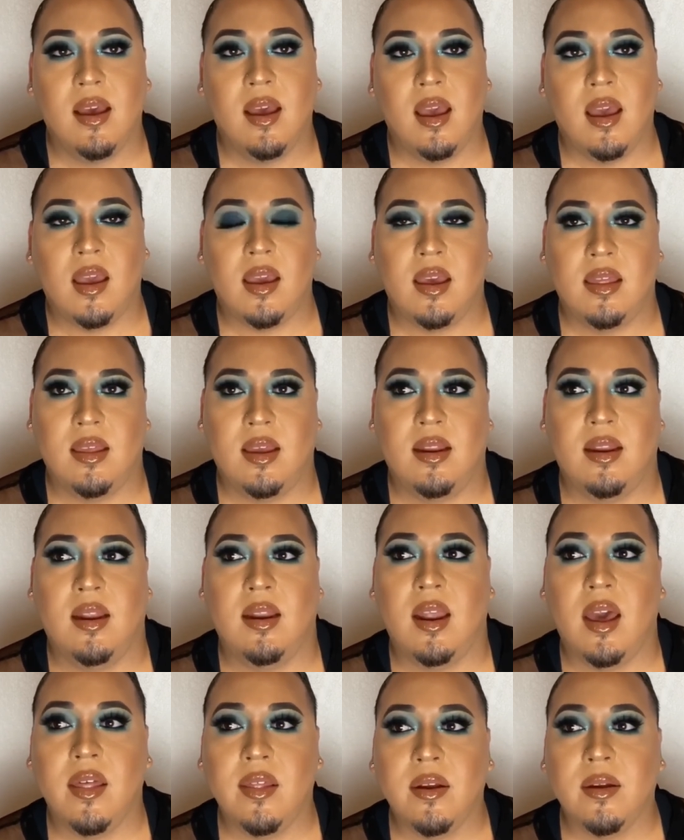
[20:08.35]
And then
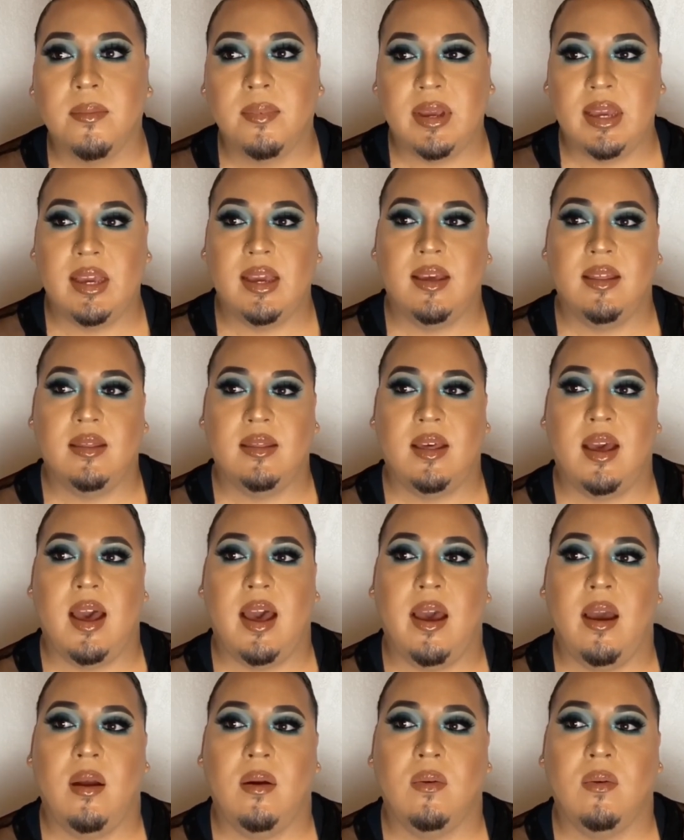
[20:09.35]
another being that